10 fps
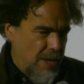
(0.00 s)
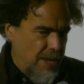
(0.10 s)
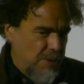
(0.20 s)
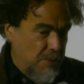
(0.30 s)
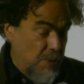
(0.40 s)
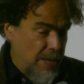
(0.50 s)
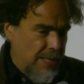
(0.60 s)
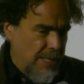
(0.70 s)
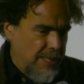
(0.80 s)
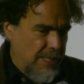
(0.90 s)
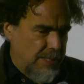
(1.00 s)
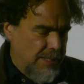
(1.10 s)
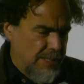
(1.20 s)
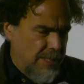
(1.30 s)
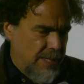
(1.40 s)
a way, you know, I did
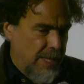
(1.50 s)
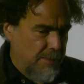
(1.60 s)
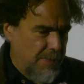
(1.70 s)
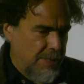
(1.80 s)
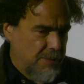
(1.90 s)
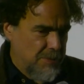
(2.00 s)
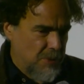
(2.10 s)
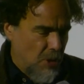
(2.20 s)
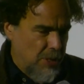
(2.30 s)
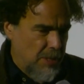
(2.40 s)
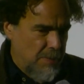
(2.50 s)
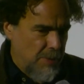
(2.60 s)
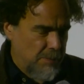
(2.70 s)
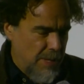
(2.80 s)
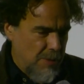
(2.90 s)
this, I have been talking
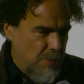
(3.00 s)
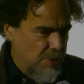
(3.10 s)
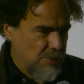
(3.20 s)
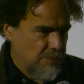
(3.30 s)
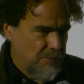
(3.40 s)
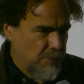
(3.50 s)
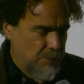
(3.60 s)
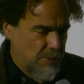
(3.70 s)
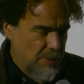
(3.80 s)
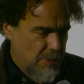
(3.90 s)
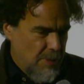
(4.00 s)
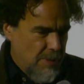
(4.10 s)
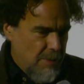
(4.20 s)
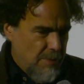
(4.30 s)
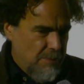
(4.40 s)
about migration
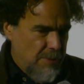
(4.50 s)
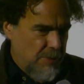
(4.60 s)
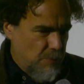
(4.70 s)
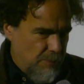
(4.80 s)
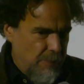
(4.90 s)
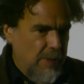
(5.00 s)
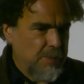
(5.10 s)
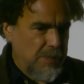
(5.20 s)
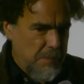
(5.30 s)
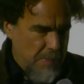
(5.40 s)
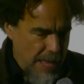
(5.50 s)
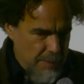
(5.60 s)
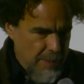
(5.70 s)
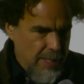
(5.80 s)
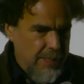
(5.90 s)
in 3 films, in
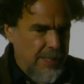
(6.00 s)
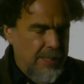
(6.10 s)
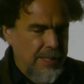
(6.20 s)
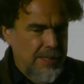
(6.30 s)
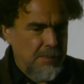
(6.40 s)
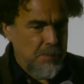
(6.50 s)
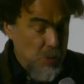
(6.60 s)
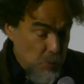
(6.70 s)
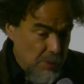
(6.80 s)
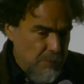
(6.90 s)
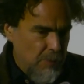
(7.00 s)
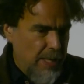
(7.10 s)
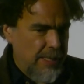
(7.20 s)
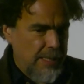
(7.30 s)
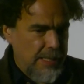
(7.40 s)
Babel I did it, in
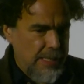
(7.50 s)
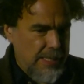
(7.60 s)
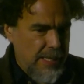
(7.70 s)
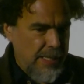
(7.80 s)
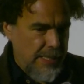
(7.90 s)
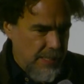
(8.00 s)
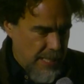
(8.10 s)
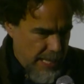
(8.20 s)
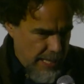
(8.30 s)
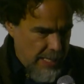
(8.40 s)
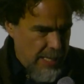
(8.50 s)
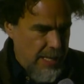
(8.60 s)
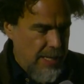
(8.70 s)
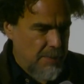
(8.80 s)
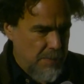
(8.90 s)
Beautiful I did it, I did Carne
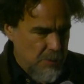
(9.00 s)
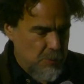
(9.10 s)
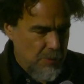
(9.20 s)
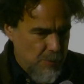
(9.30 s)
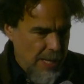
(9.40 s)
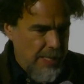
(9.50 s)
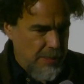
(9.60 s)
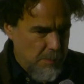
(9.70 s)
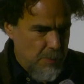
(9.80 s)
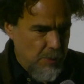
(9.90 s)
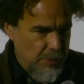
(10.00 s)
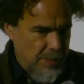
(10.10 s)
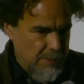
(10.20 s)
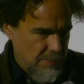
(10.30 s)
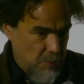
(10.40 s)
Arena, a virtual reality
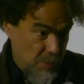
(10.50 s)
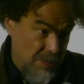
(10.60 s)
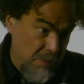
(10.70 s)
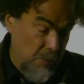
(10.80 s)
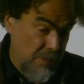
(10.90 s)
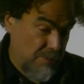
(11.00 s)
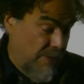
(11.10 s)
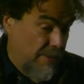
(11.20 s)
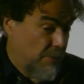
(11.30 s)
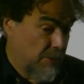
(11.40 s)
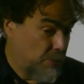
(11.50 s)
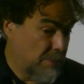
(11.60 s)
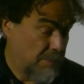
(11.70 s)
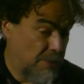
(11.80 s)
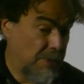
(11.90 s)
project with
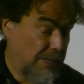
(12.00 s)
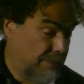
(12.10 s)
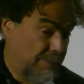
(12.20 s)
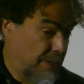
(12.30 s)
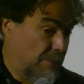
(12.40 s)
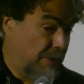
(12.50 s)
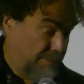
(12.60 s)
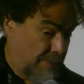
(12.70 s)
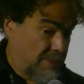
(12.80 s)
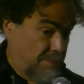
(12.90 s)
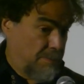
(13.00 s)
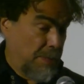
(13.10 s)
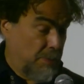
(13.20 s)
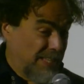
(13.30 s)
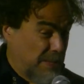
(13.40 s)
500 very, very
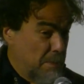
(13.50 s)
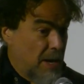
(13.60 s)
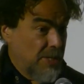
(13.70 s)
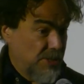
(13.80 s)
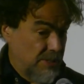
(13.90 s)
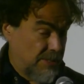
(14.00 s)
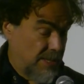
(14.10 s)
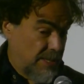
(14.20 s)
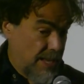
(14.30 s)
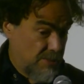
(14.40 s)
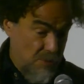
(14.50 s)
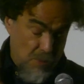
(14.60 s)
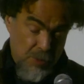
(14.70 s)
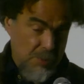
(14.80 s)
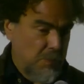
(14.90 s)
people in the margins that has
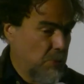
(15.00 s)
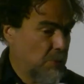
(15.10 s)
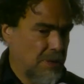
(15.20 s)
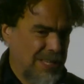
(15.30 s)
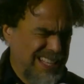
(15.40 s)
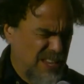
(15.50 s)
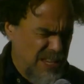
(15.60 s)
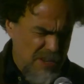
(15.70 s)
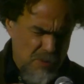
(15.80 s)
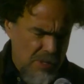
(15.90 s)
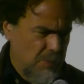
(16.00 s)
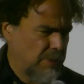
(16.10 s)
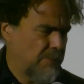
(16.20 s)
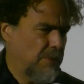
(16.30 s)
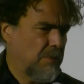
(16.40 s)
crossed the border in
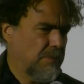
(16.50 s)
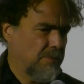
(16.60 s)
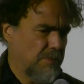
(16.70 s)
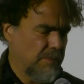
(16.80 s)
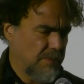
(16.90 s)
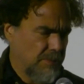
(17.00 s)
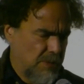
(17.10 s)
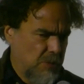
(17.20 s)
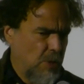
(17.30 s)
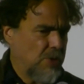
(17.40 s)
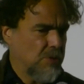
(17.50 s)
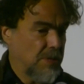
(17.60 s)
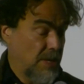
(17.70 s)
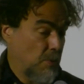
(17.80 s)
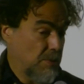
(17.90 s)
incredible difficult
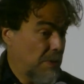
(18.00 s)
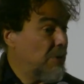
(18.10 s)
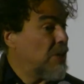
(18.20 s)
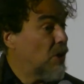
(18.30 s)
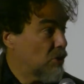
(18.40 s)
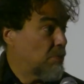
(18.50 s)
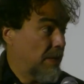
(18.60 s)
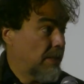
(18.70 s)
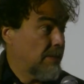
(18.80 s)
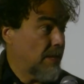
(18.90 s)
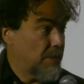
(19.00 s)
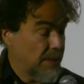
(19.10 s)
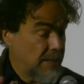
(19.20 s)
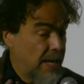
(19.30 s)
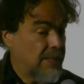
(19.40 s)
situations, and I was very touched by this. I
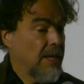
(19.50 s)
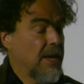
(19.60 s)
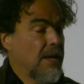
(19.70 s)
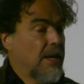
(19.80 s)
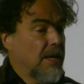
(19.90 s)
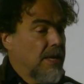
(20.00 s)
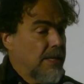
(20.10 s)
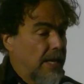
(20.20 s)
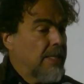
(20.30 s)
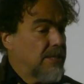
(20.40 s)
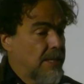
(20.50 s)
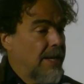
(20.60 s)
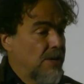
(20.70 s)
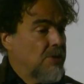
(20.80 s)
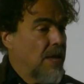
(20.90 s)
think that
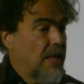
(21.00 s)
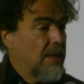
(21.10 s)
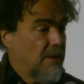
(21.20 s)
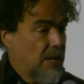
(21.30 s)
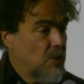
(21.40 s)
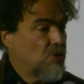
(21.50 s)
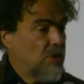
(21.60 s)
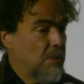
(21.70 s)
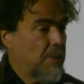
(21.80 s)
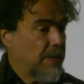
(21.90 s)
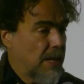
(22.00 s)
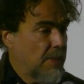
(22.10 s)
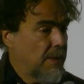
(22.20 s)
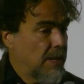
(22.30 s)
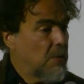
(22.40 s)
installation had a huge impact,
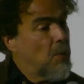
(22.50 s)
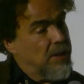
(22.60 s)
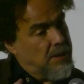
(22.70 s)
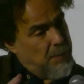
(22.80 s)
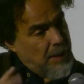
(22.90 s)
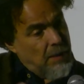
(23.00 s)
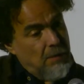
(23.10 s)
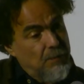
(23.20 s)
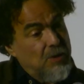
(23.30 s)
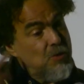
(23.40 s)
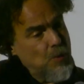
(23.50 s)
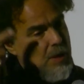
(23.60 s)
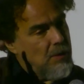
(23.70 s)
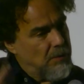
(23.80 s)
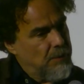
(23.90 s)
and I think it was the beginning of the
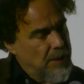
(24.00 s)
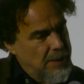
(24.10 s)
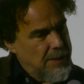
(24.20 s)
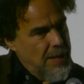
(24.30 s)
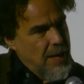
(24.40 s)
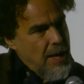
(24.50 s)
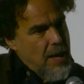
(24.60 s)
trigger of this.